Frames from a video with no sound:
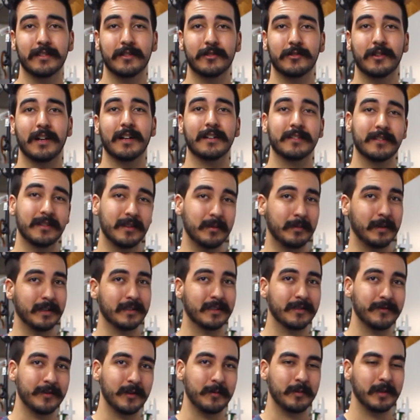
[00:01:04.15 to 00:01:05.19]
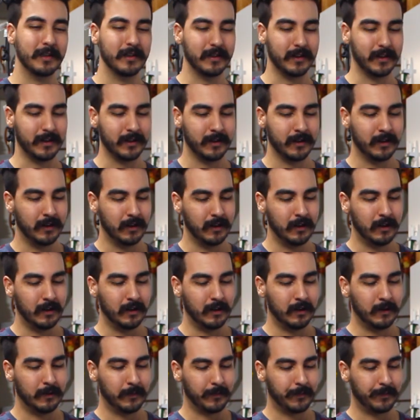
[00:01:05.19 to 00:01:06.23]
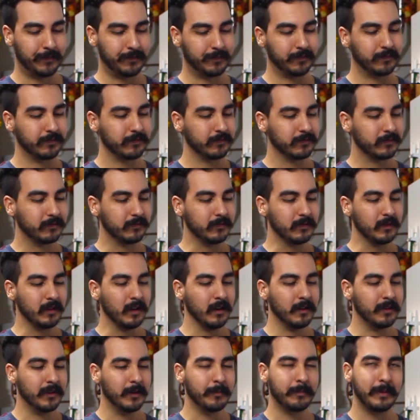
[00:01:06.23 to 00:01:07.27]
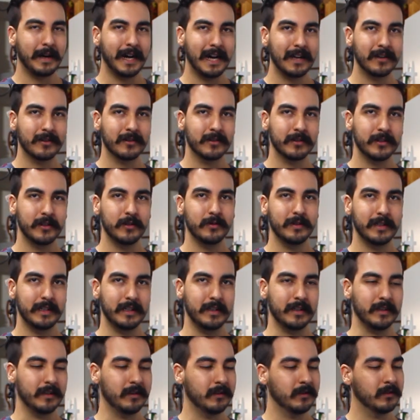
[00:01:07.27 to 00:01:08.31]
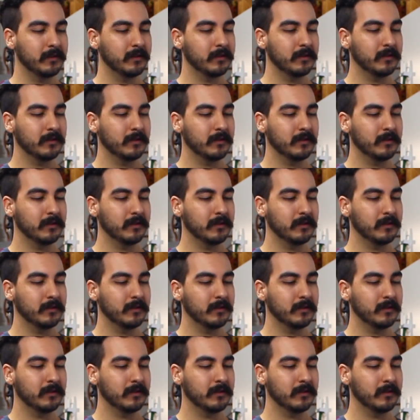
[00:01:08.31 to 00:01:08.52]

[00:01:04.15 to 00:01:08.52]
to draw to the best of your ability the pattern you need